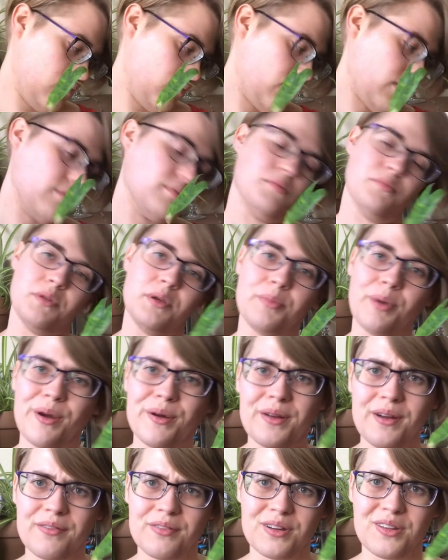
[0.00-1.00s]
probably about
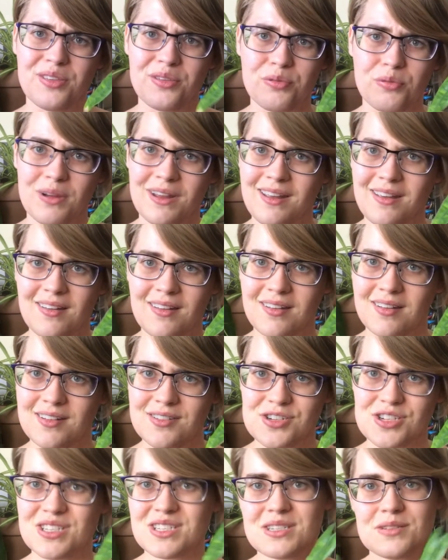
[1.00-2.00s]
every 3
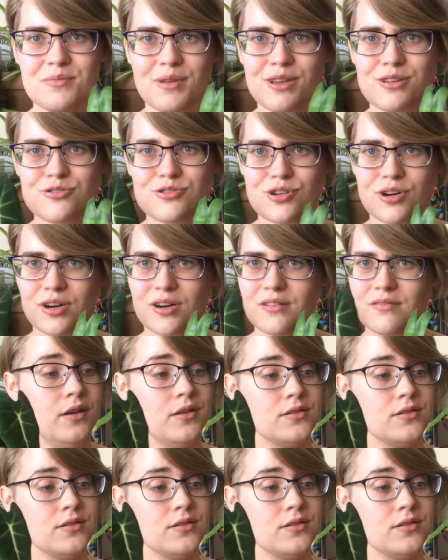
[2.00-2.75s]
just to make sure.